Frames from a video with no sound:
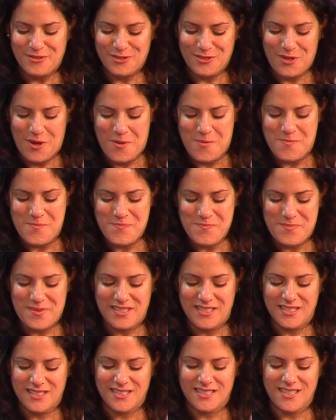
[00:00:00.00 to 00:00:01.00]
So,
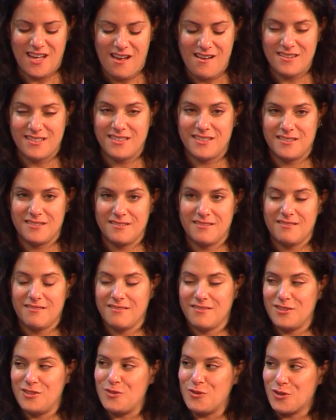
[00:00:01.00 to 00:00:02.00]
besides
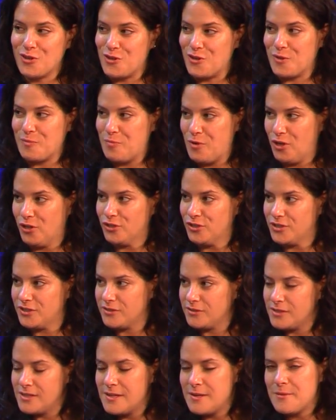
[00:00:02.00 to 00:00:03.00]
your cookbooks,